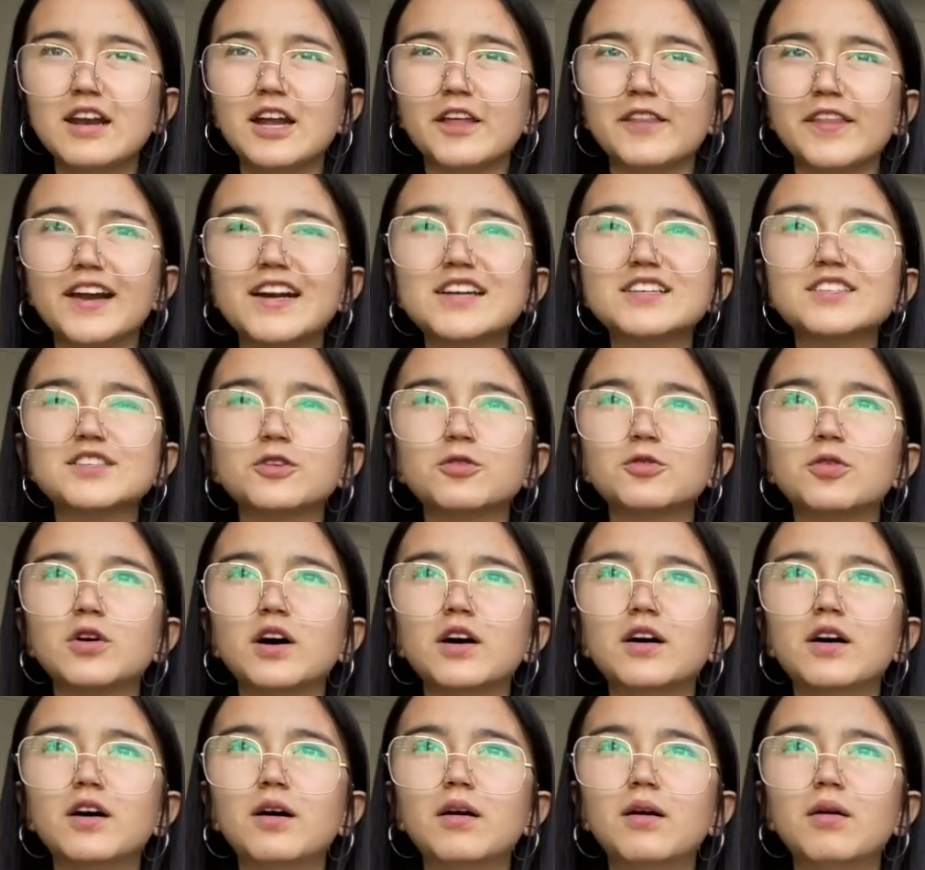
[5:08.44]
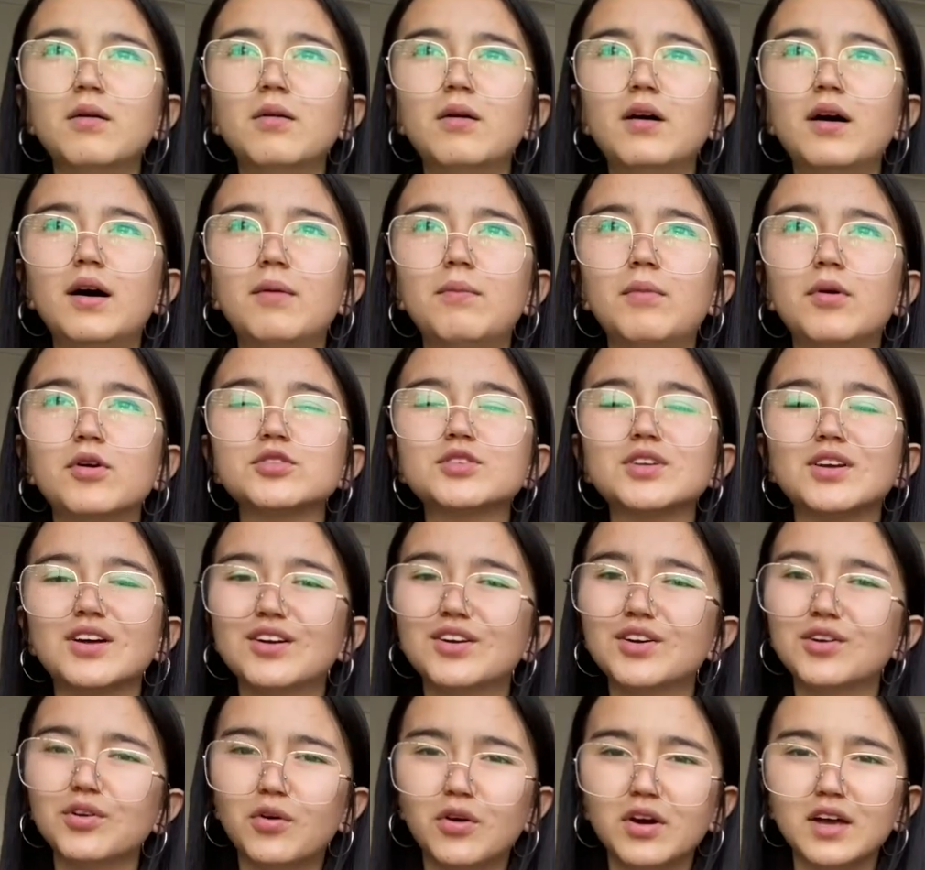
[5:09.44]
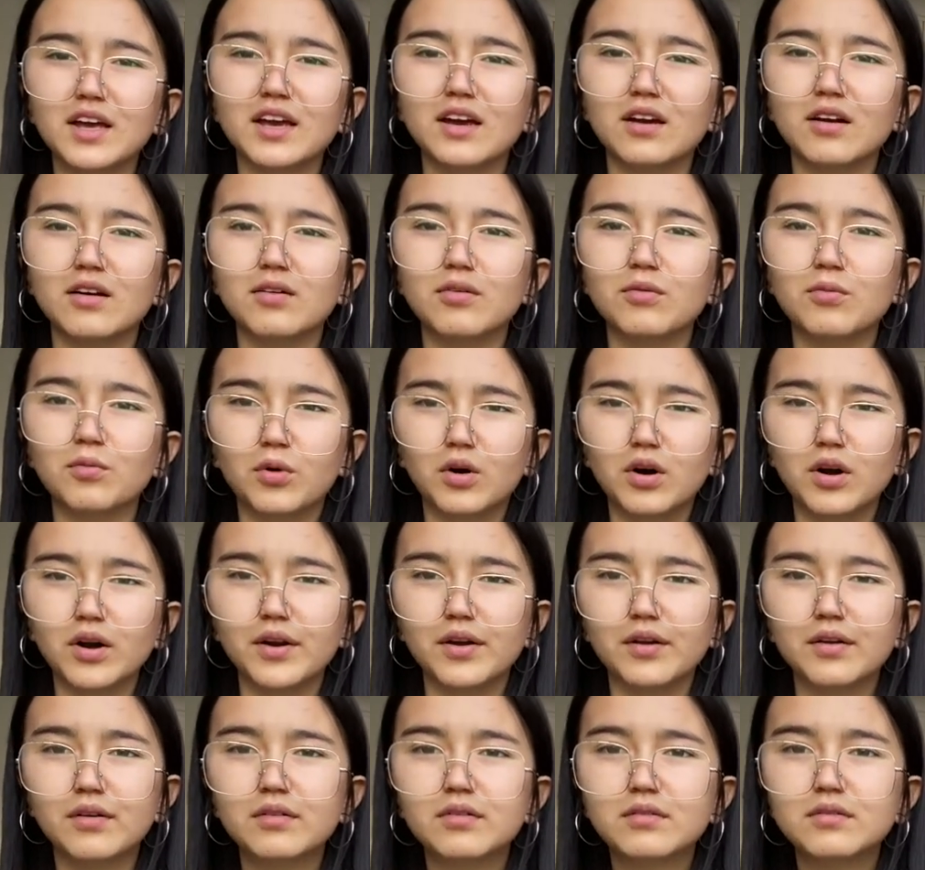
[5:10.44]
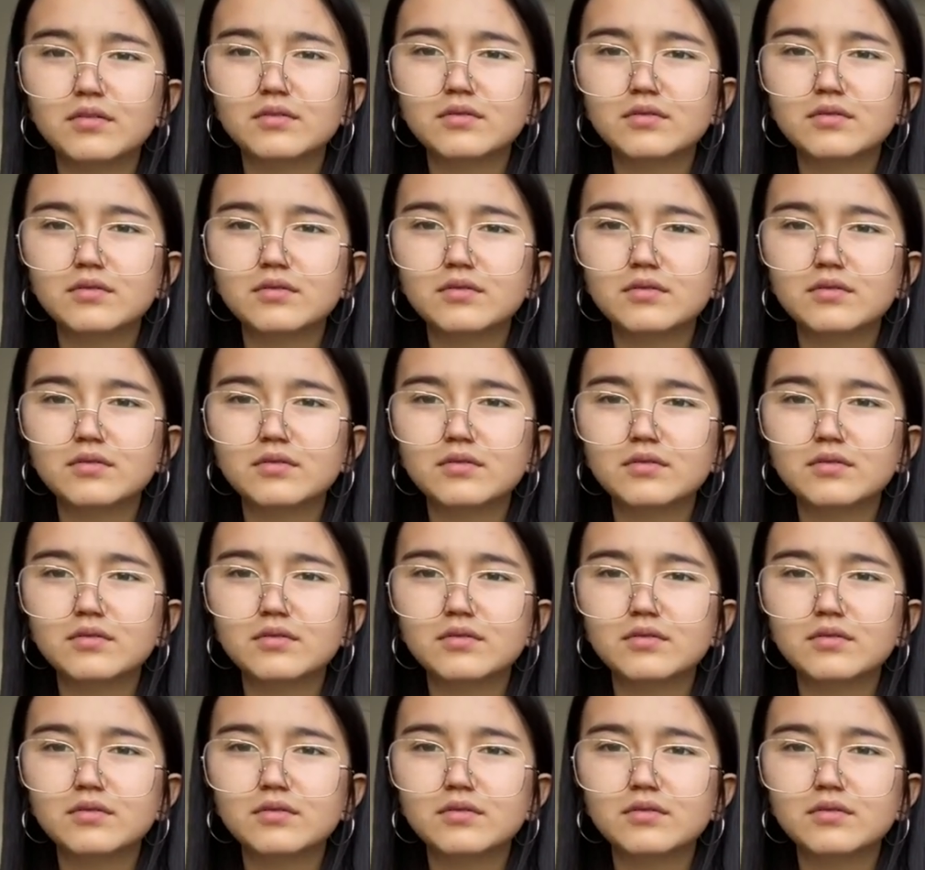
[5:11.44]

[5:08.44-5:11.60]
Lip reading: Now that is the most annoying one.